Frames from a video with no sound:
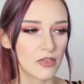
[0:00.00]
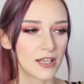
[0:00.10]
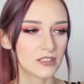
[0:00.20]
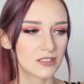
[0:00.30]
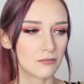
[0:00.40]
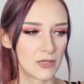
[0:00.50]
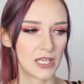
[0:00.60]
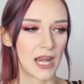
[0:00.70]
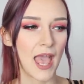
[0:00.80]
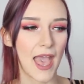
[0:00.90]
that doesn't
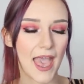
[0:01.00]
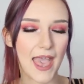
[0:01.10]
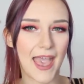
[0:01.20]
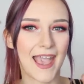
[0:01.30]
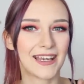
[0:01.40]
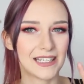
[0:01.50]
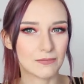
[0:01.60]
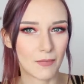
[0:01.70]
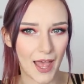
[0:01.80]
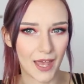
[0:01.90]
mean
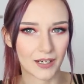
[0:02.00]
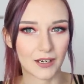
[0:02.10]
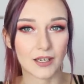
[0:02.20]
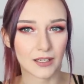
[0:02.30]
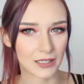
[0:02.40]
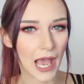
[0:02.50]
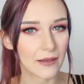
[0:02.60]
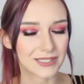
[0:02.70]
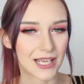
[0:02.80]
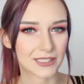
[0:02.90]
any man can
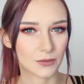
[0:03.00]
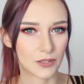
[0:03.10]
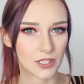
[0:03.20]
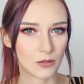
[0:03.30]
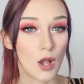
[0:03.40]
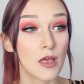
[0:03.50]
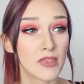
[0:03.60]
have sex with you.